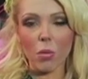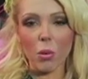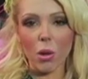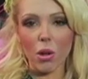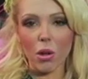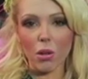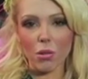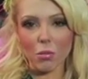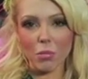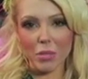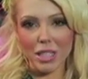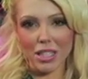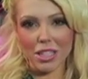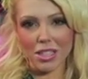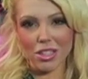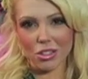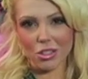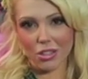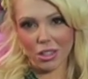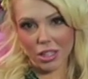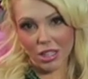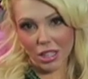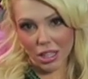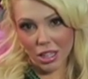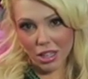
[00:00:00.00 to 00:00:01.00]
Well, because
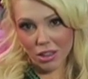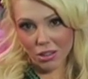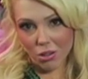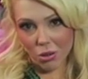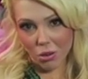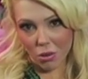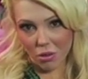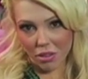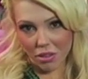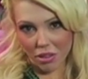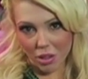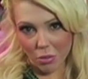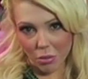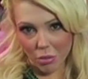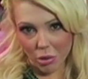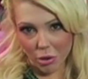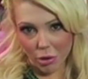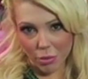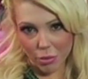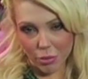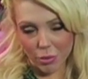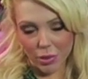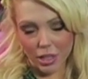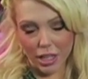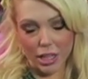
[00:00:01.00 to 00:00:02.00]
you're gonna eat the whole thing
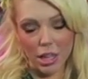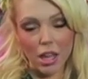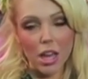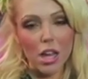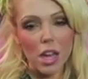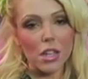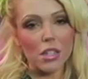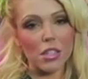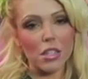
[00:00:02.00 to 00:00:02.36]
probably.